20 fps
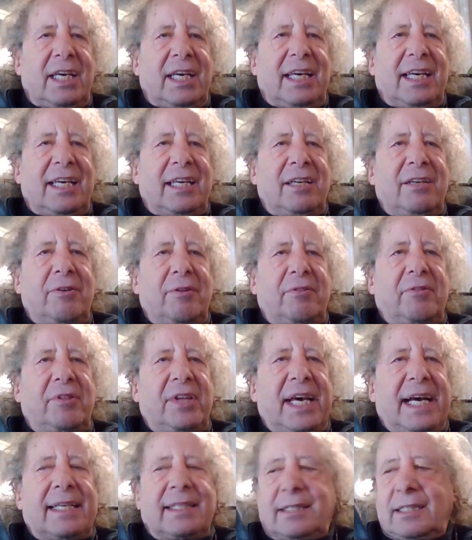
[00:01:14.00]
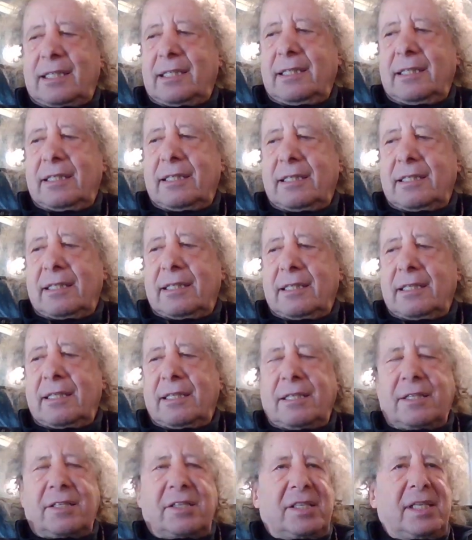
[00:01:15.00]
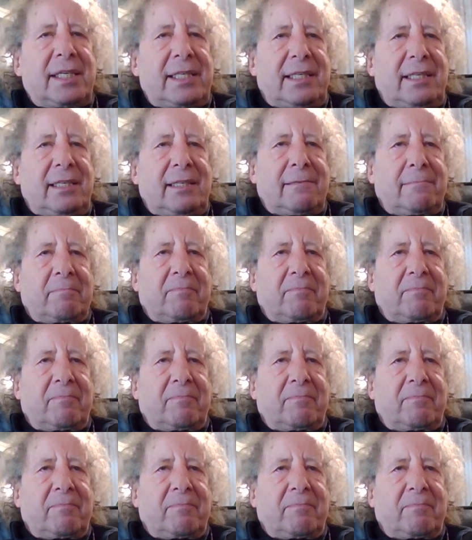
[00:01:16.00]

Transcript: And that city,